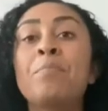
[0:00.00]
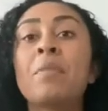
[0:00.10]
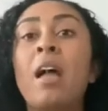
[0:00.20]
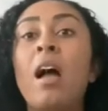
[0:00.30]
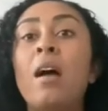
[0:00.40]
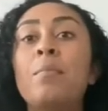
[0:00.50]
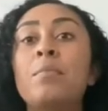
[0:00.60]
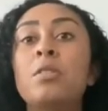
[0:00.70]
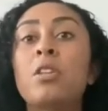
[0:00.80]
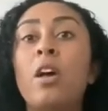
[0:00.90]

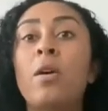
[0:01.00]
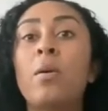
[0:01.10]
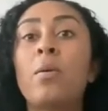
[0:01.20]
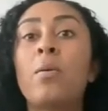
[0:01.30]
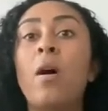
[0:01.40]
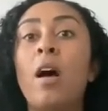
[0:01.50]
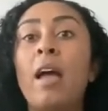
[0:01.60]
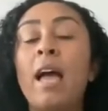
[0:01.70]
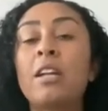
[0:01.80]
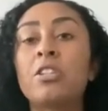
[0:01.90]
So I
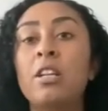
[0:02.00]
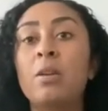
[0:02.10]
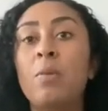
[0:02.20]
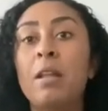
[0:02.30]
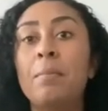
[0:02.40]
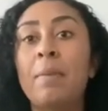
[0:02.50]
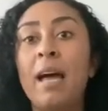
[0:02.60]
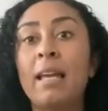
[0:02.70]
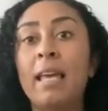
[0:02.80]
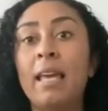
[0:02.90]
actually went
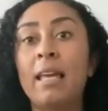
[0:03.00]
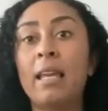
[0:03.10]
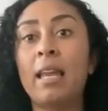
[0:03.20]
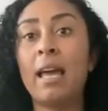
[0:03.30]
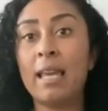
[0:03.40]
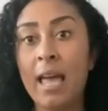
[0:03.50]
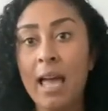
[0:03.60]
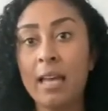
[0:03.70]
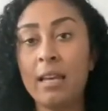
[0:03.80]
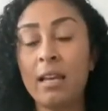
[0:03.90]
back in
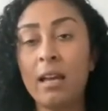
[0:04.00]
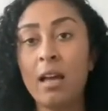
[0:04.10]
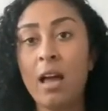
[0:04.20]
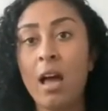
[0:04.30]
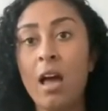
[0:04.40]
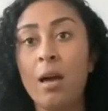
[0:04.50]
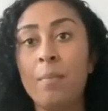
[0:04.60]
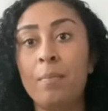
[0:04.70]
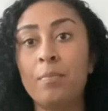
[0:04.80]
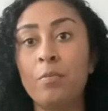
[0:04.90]

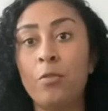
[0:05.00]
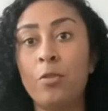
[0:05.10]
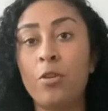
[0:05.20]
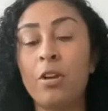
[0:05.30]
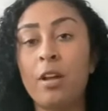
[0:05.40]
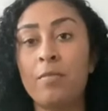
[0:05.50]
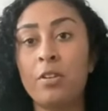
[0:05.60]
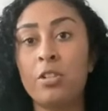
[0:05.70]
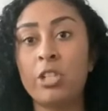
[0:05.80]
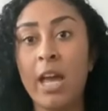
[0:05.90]
again for
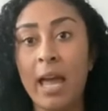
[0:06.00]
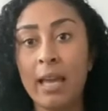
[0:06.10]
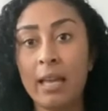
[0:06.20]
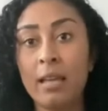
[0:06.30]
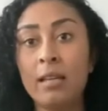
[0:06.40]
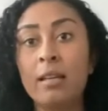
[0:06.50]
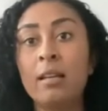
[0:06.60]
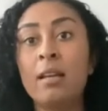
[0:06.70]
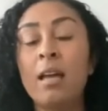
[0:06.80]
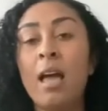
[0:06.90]
another check.
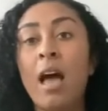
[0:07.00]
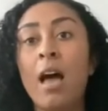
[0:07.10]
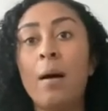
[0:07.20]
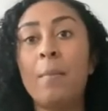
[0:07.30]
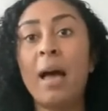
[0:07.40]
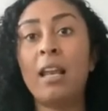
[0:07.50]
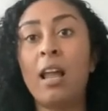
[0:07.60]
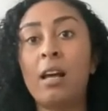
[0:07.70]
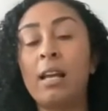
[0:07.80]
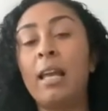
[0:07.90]
And
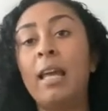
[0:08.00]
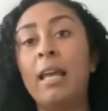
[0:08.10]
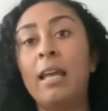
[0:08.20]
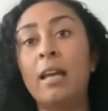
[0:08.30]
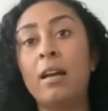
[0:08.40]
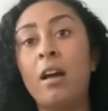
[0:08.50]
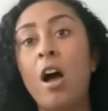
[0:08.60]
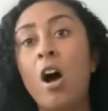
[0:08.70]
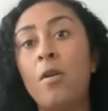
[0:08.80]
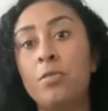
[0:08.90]
luckily,
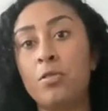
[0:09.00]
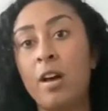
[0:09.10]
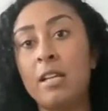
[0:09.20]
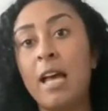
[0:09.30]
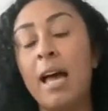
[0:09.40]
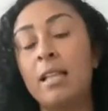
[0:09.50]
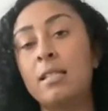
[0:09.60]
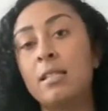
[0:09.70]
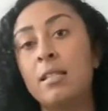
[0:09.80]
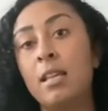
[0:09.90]
after I'd had
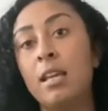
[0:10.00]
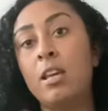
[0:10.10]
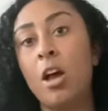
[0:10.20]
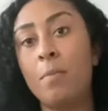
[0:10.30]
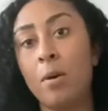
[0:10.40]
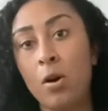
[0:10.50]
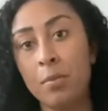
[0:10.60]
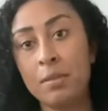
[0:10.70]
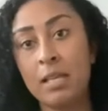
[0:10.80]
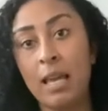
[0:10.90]
the cone
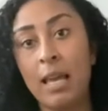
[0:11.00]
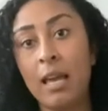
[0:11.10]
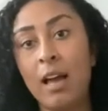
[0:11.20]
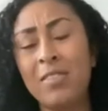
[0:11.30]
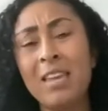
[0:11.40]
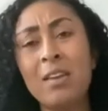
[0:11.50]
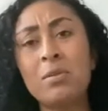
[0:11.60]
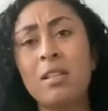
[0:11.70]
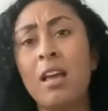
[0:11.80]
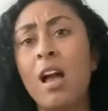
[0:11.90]
biopsy, I think it was
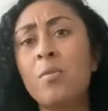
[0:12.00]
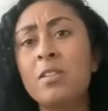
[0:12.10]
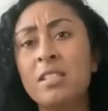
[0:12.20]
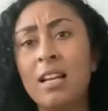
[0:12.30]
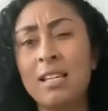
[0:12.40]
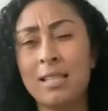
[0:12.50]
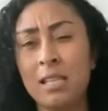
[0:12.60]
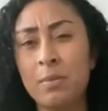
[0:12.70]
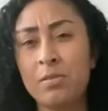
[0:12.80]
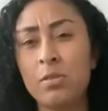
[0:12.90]
like, I want to say like 6
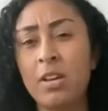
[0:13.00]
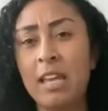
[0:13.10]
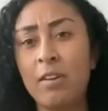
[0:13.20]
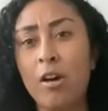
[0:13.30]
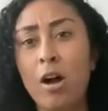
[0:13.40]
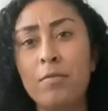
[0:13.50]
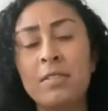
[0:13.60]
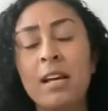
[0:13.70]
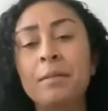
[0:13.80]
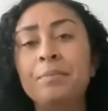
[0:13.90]
months to a year after,